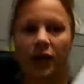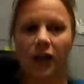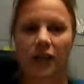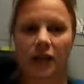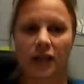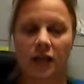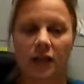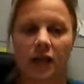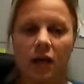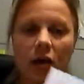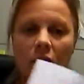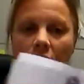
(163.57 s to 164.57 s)
and then
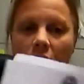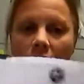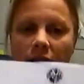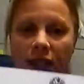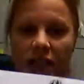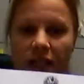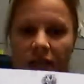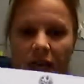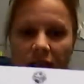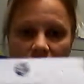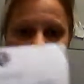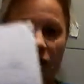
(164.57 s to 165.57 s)

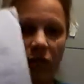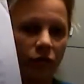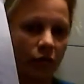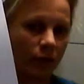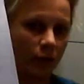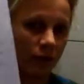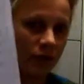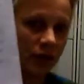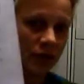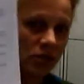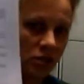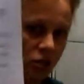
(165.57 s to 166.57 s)
detach it from
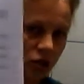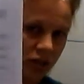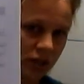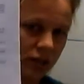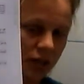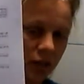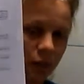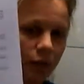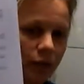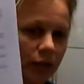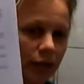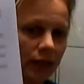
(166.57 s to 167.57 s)
this sheet and
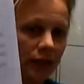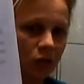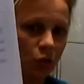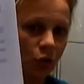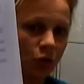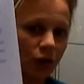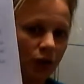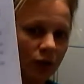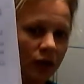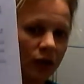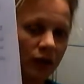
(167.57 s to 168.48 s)
bring in this one